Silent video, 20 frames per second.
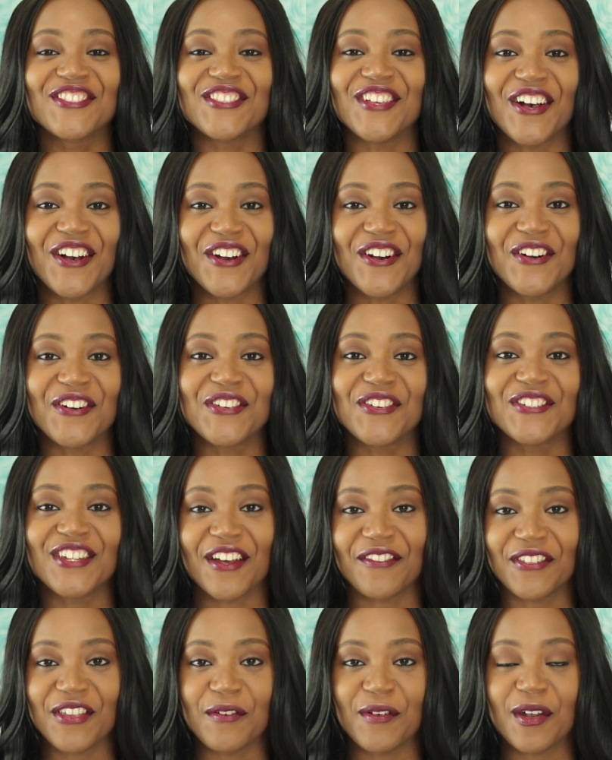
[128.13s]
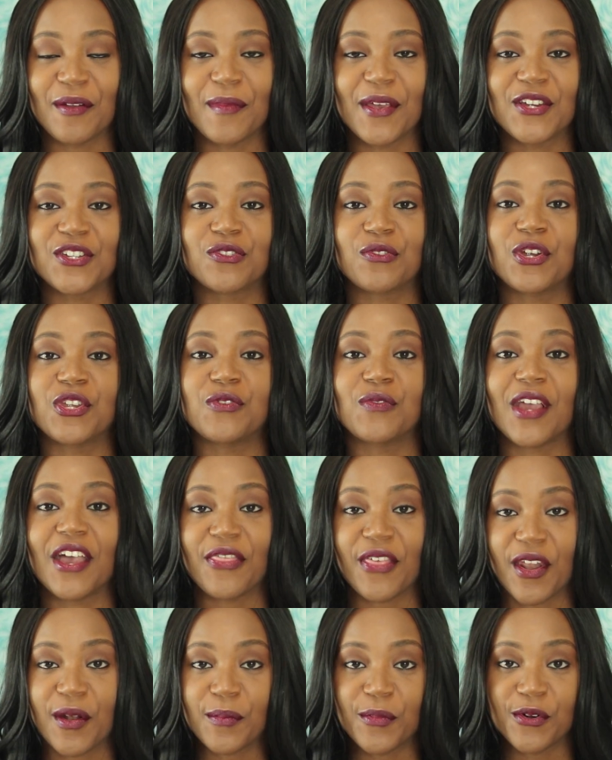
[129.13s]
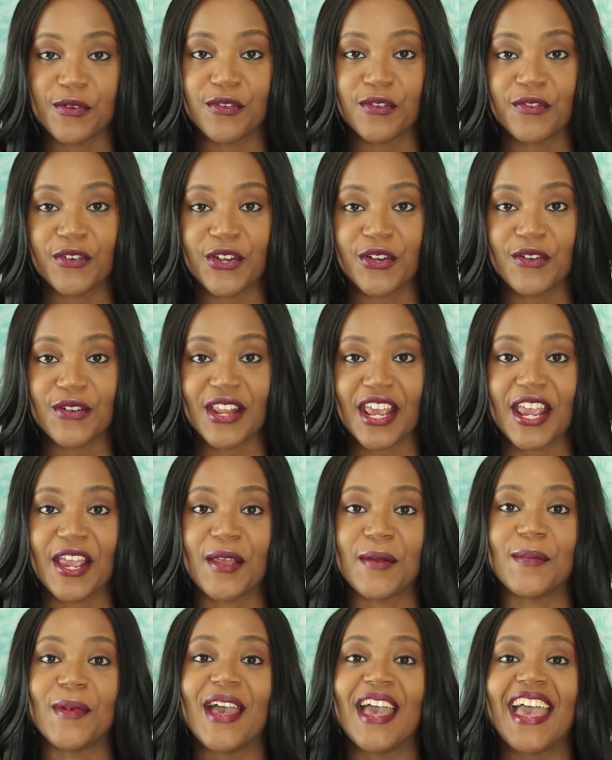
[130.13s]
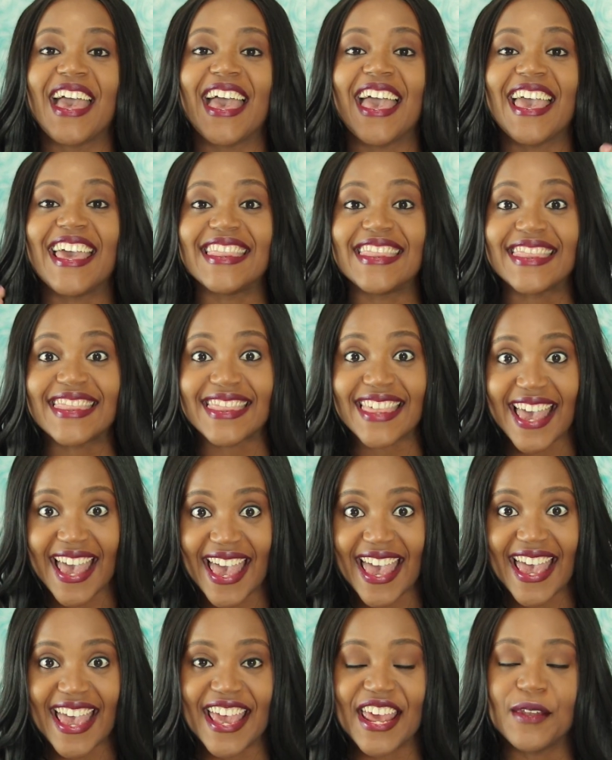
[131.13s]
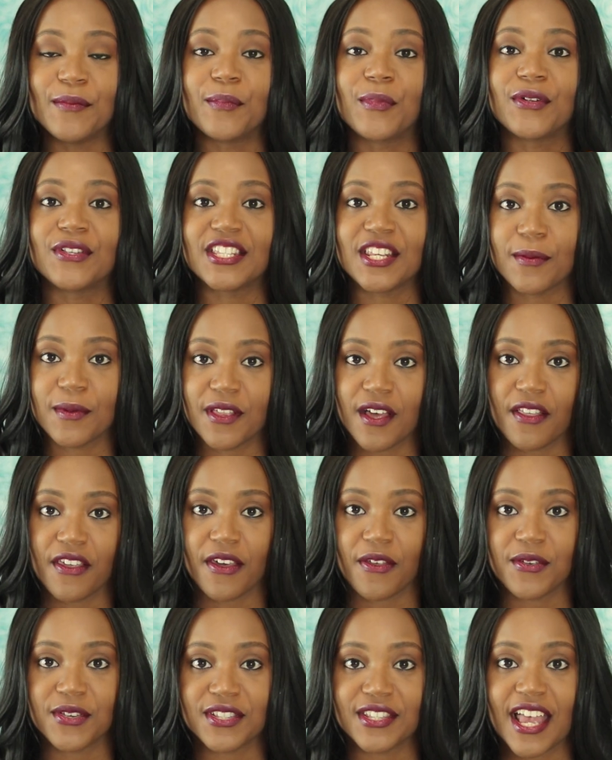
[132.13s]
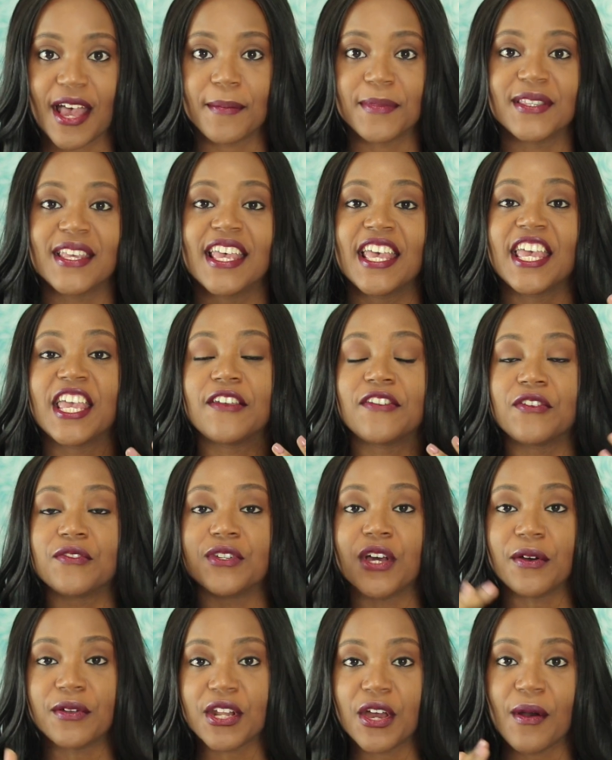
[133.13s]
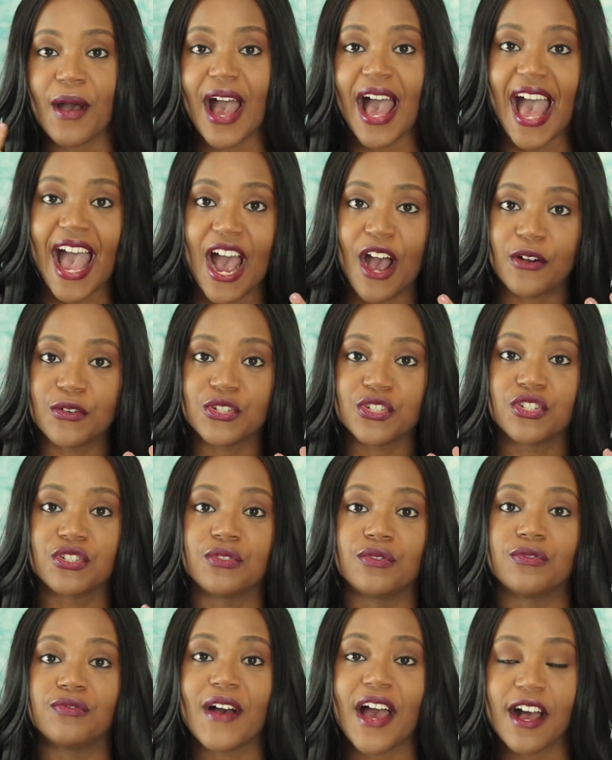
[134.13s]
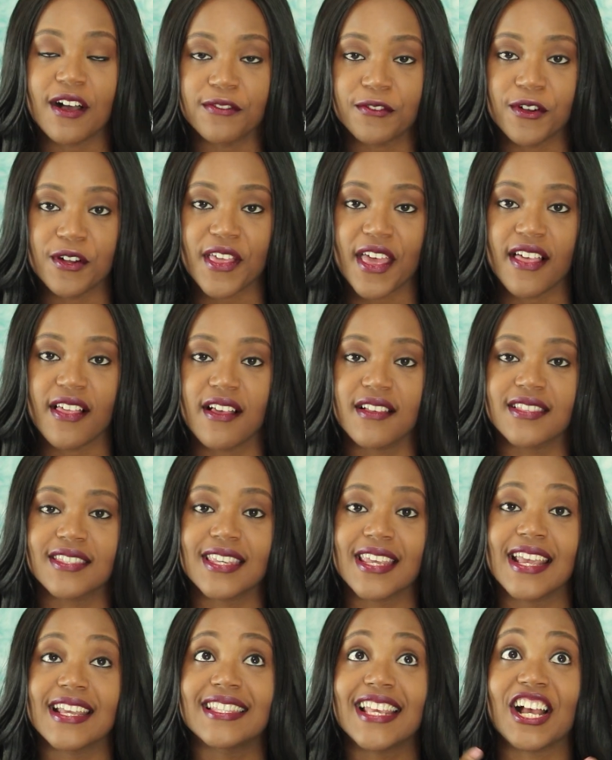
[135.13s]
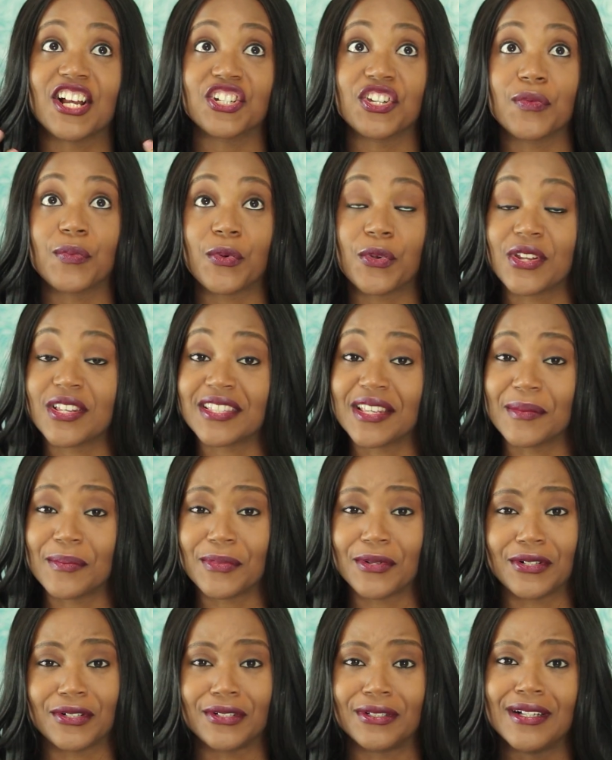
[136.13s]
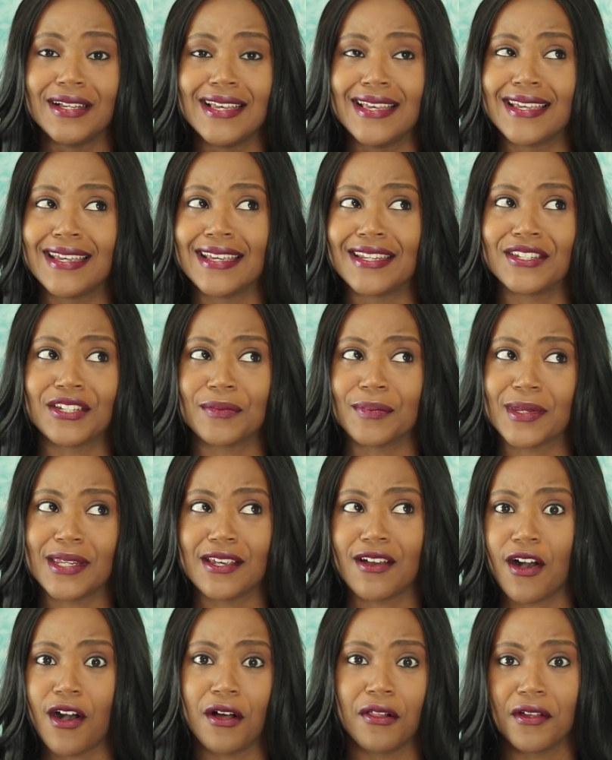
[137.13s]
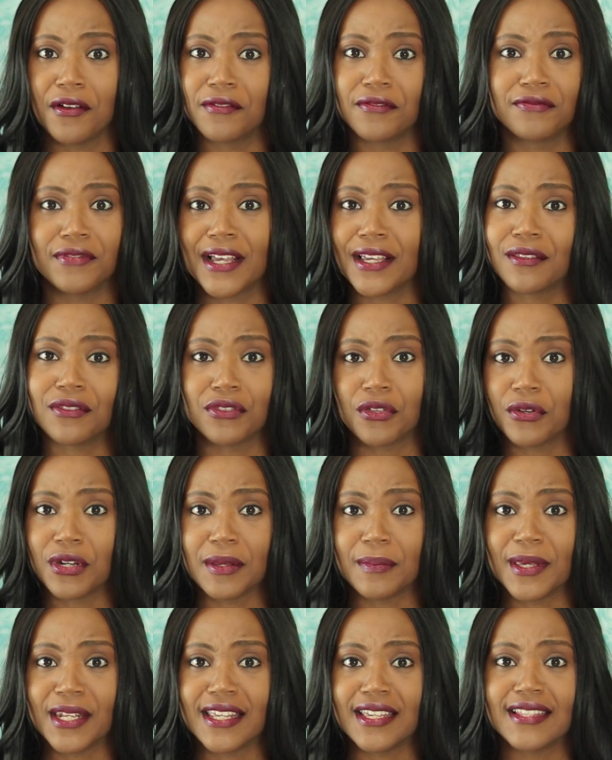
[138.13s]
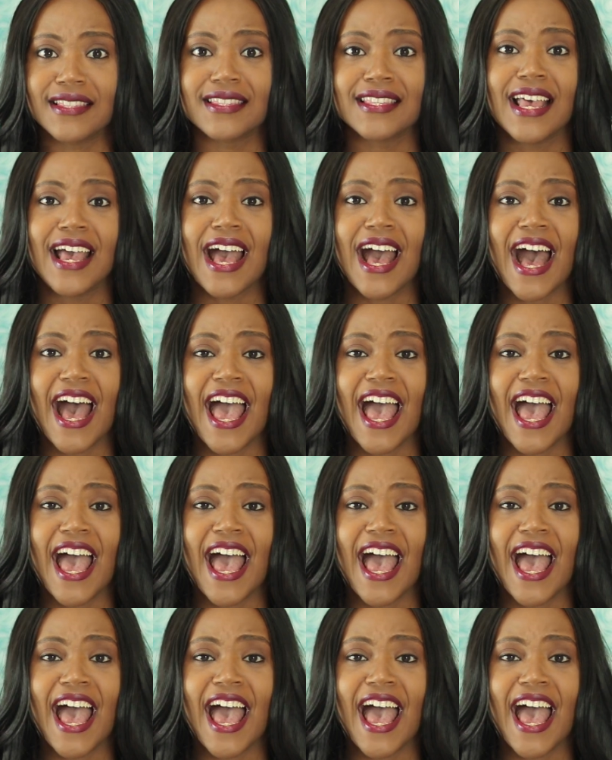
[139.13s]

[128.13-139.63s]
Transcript: So you definitely want to make sure you get that approval for your name and then proceed with all the other steps. If you don't know how to file for the LLC, it's actually pretty simple. It took me all of like 30 minutes,